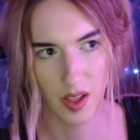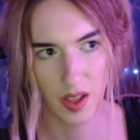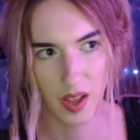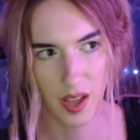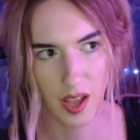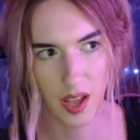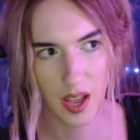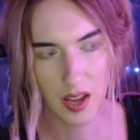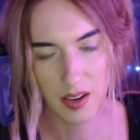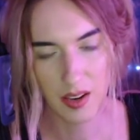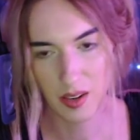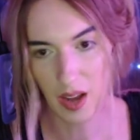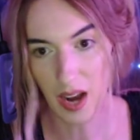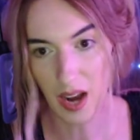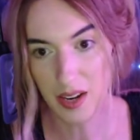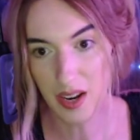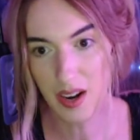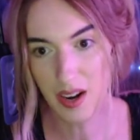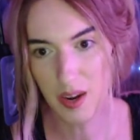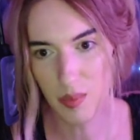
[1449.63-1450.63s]
And
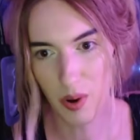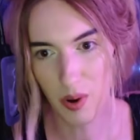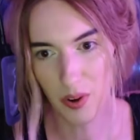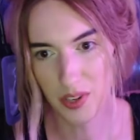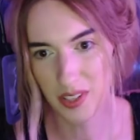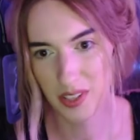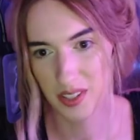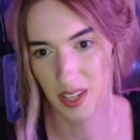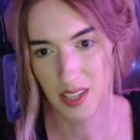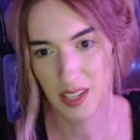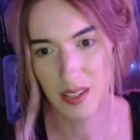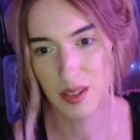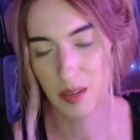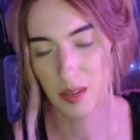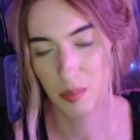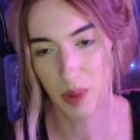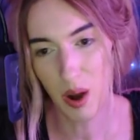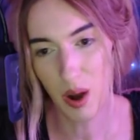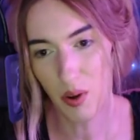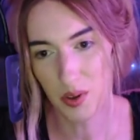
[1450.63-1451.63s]
identity politics
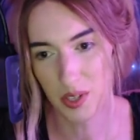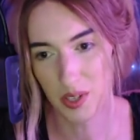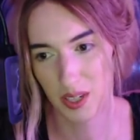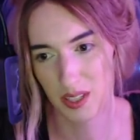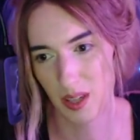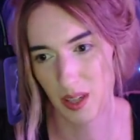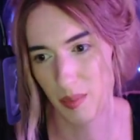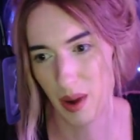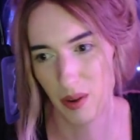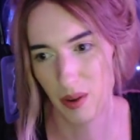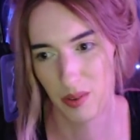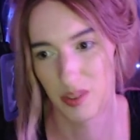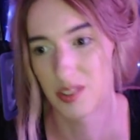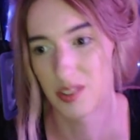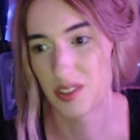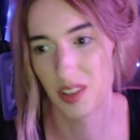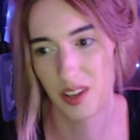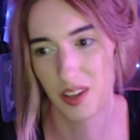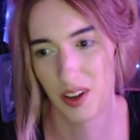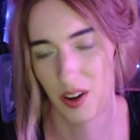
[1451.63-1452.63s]
isn't politics about
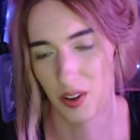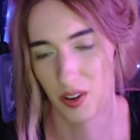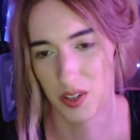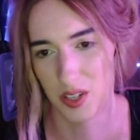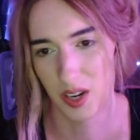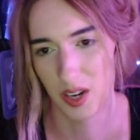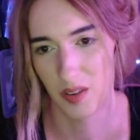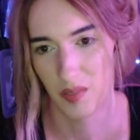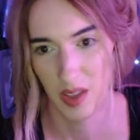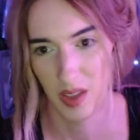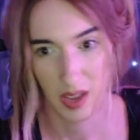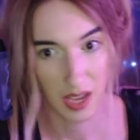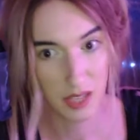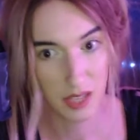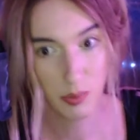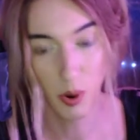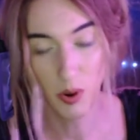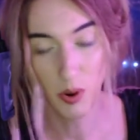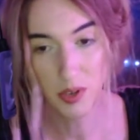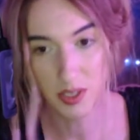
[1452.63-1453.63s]
psychology. It's
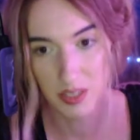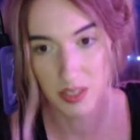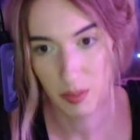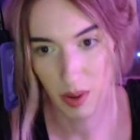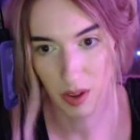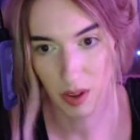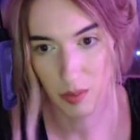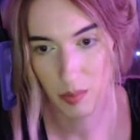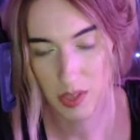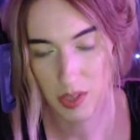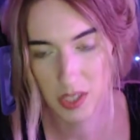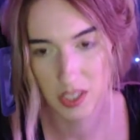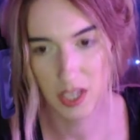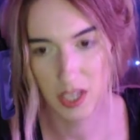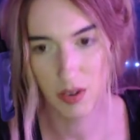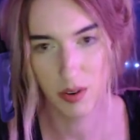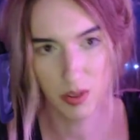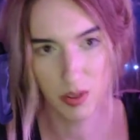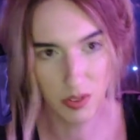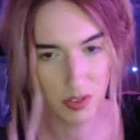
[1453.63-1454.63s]
politics about
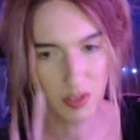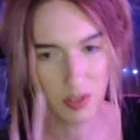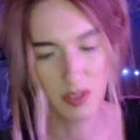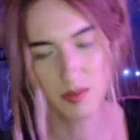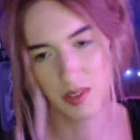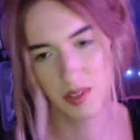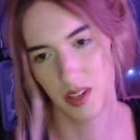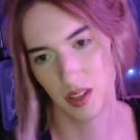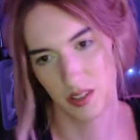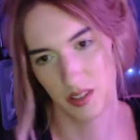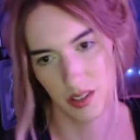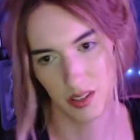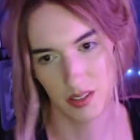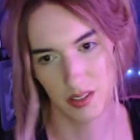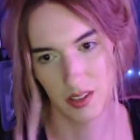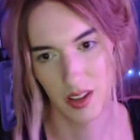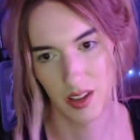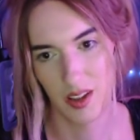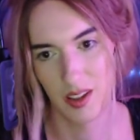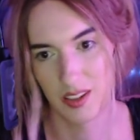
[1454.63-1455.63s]
material
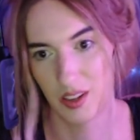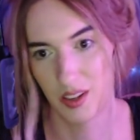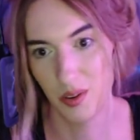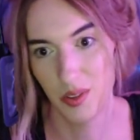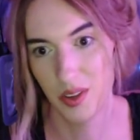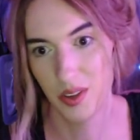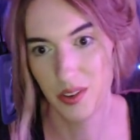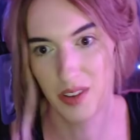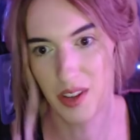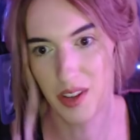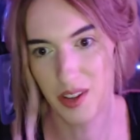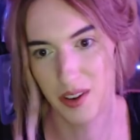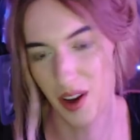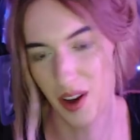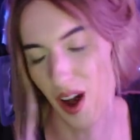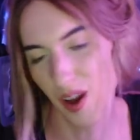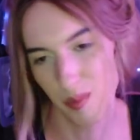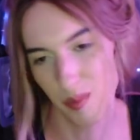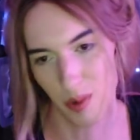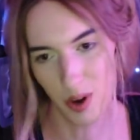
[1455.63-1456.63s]
circumstances. So there's nothing
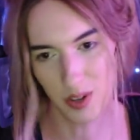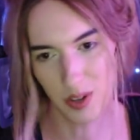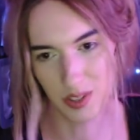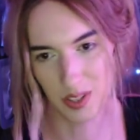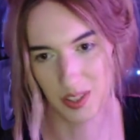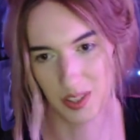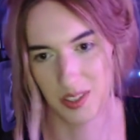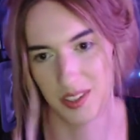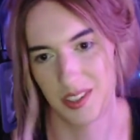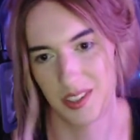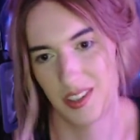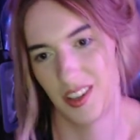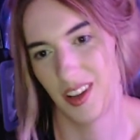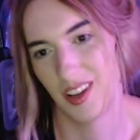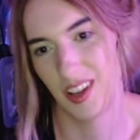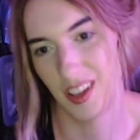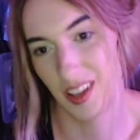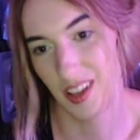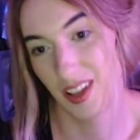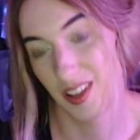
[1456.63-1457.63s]
non-Marxist
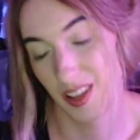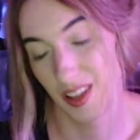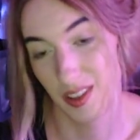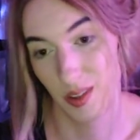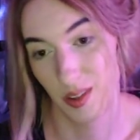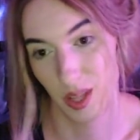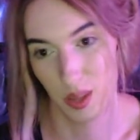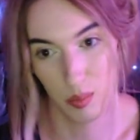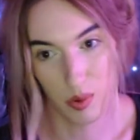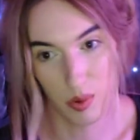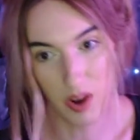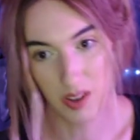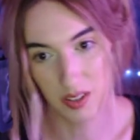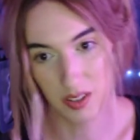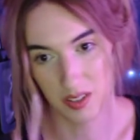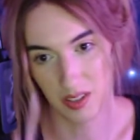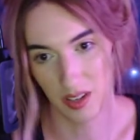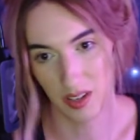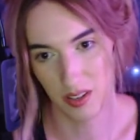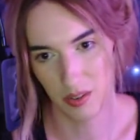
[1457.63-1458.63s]
in the
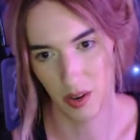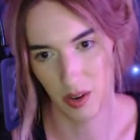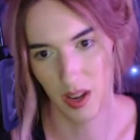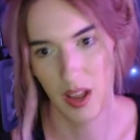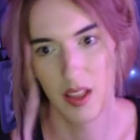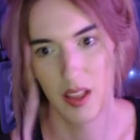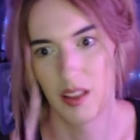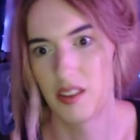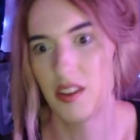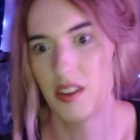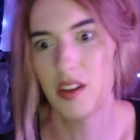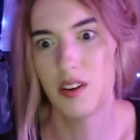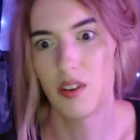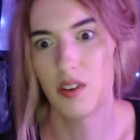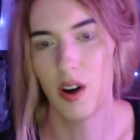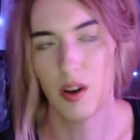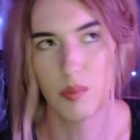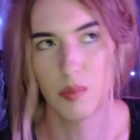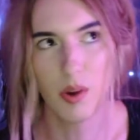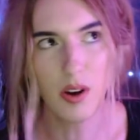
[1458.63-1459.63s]
broadest sense, right? There's nothing
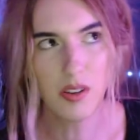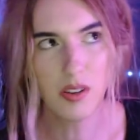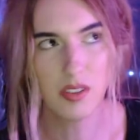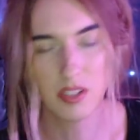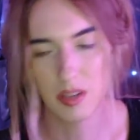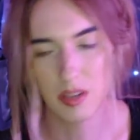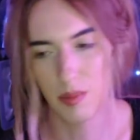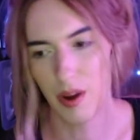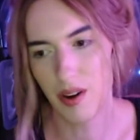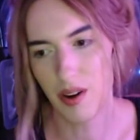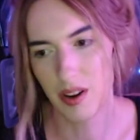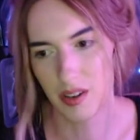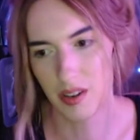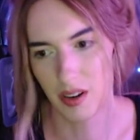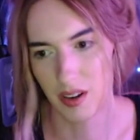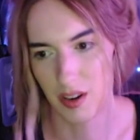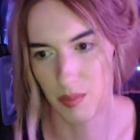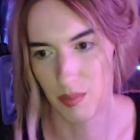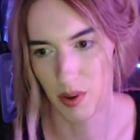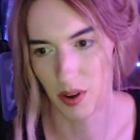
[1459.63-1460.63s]
non-Marxist about
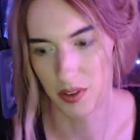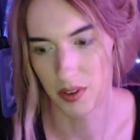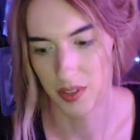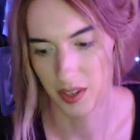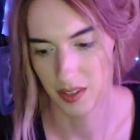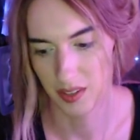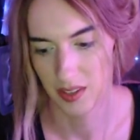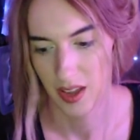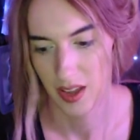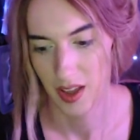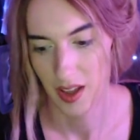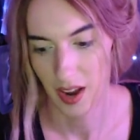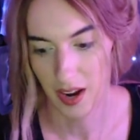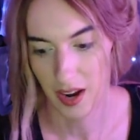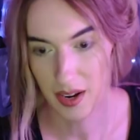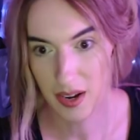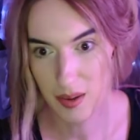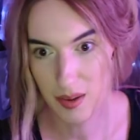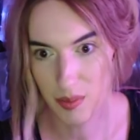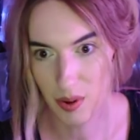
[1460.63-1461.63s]
identity politics.
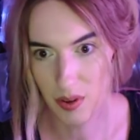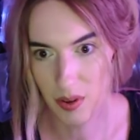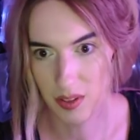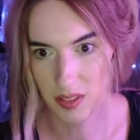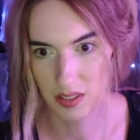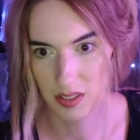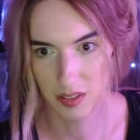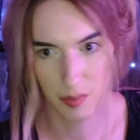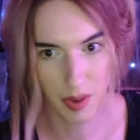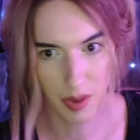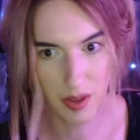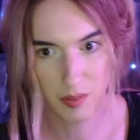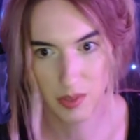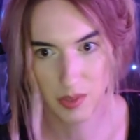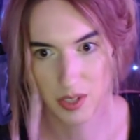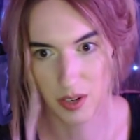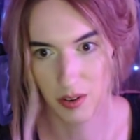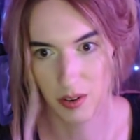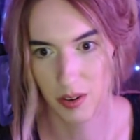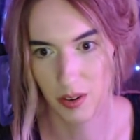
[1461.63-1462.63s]
Identity politics is about
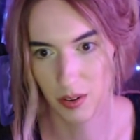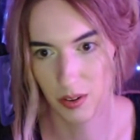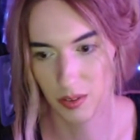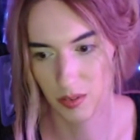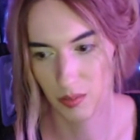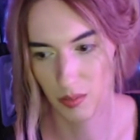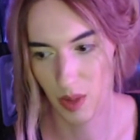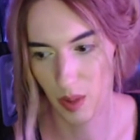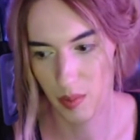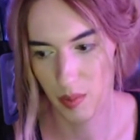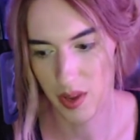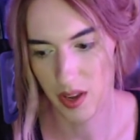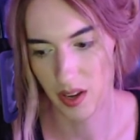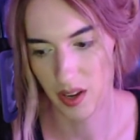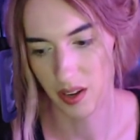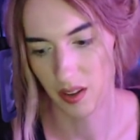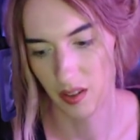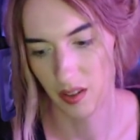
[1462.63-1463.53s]
material well-being